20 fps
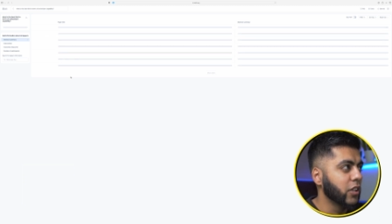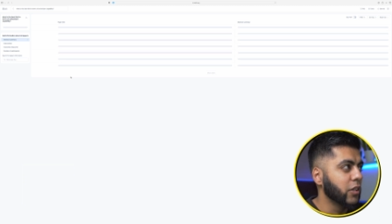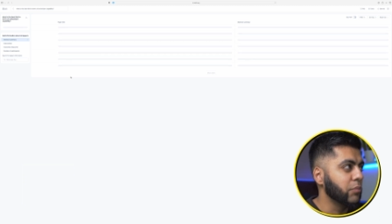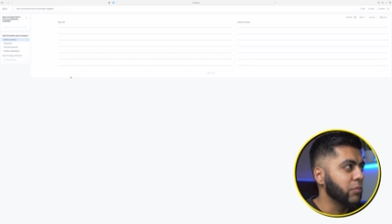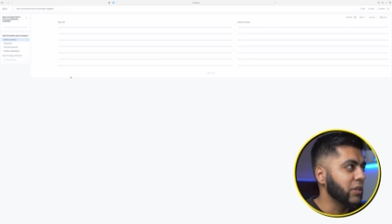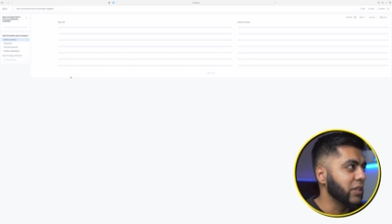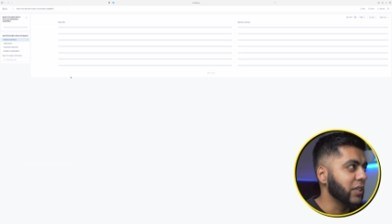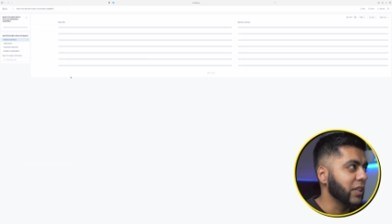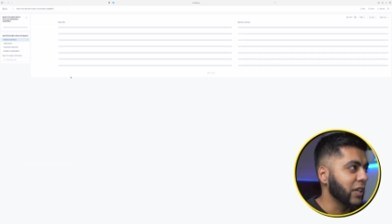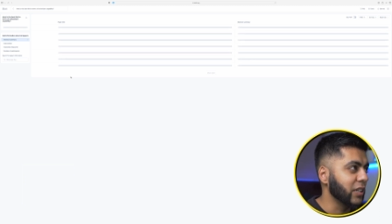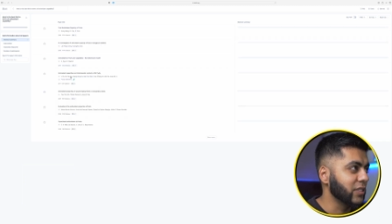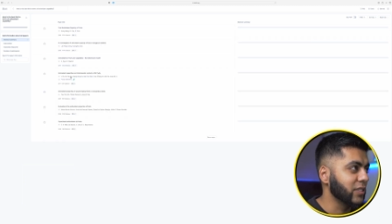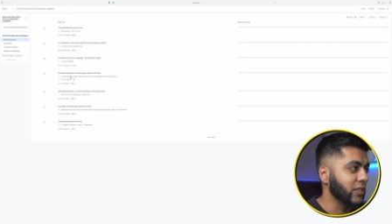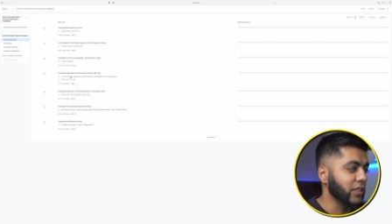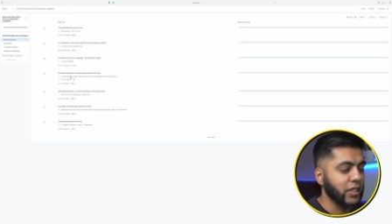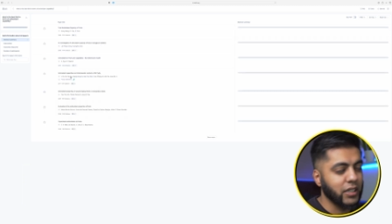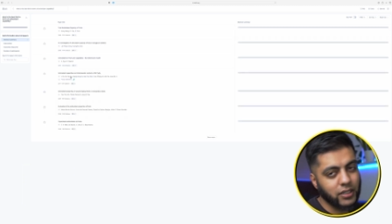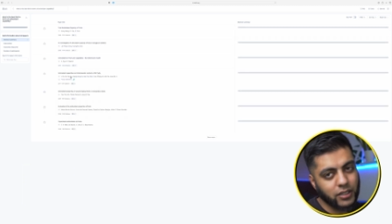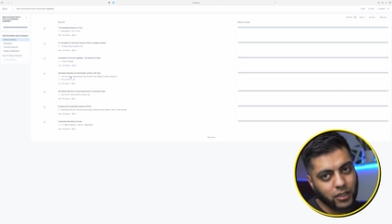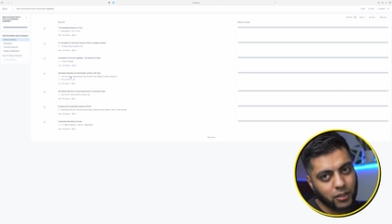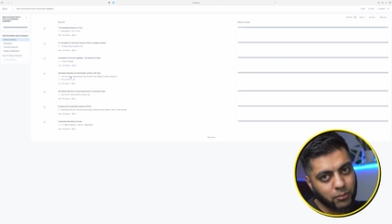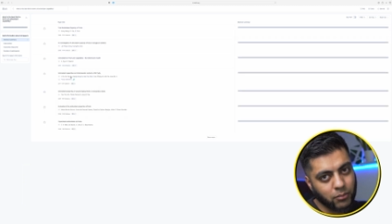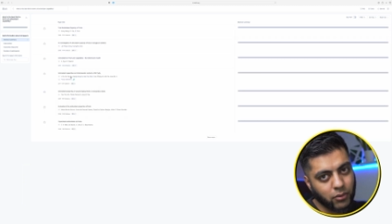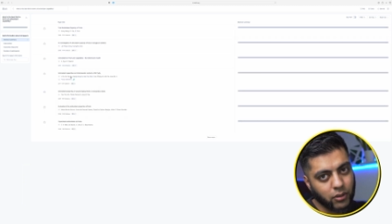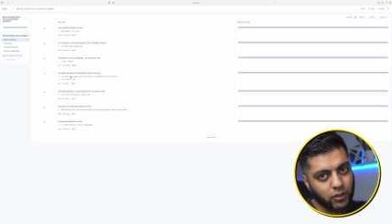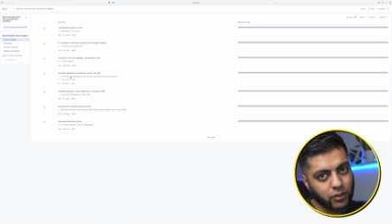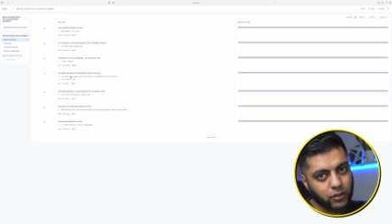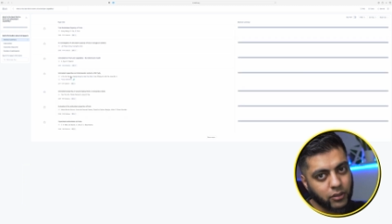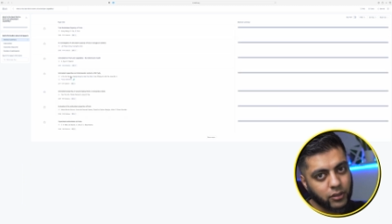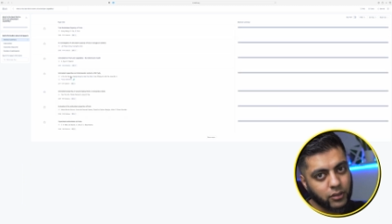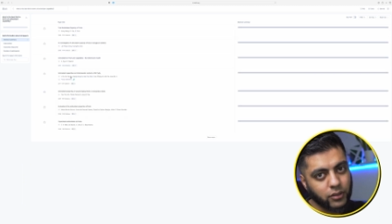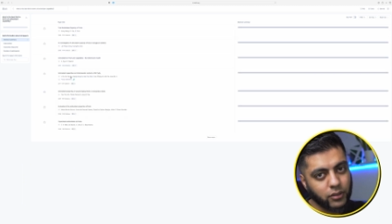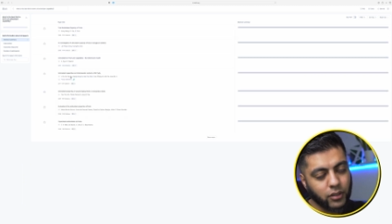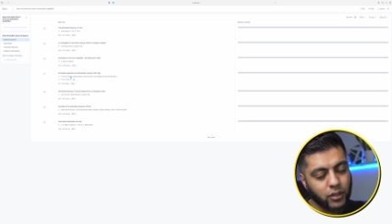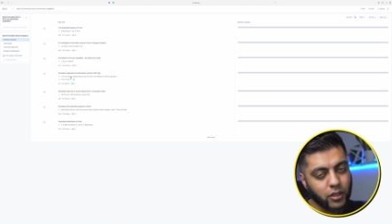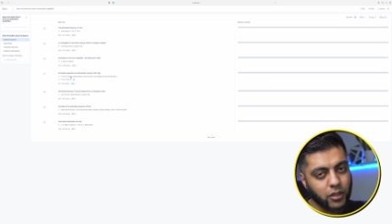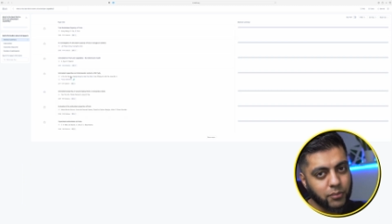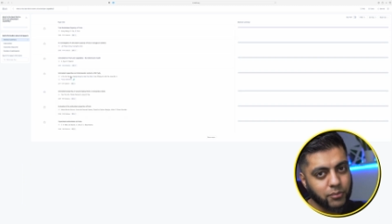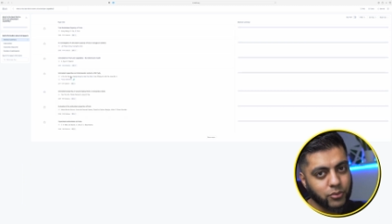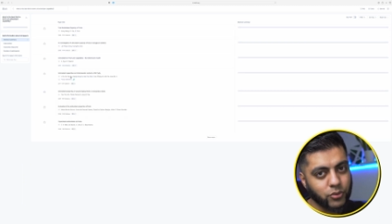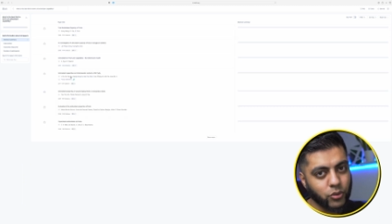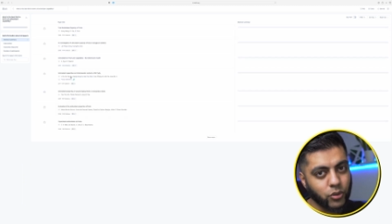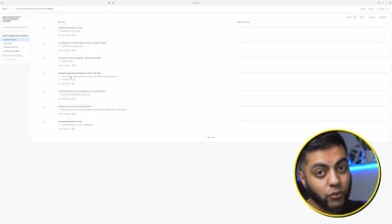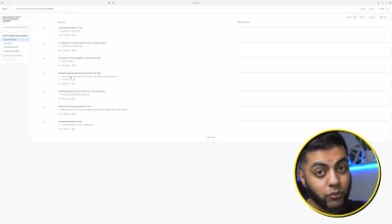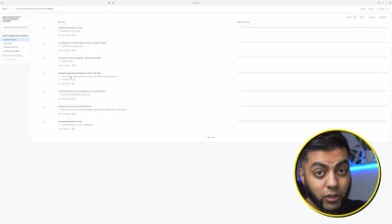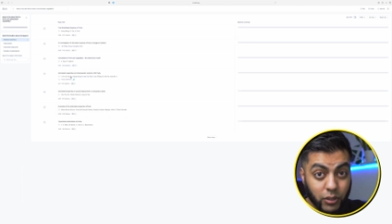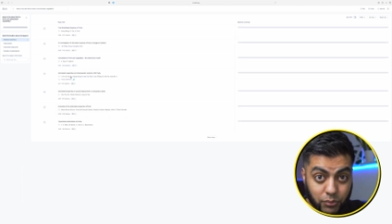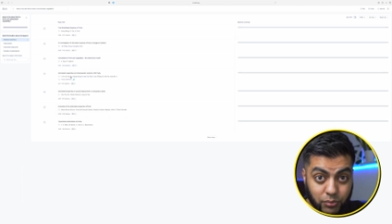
Been nice to hit that mark. Um, so I really